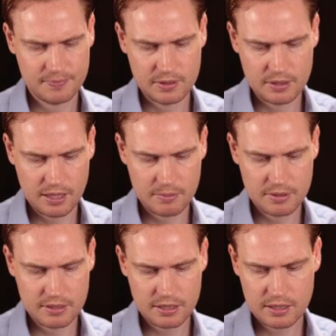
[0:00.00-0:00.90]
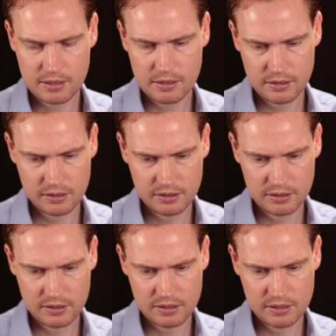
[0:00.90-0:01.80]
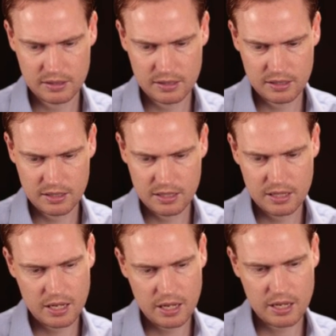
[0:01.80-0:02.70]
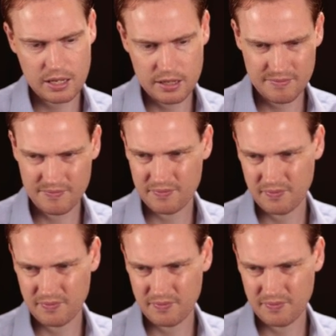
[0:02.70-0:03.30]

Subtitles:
So type in ticker. Hey.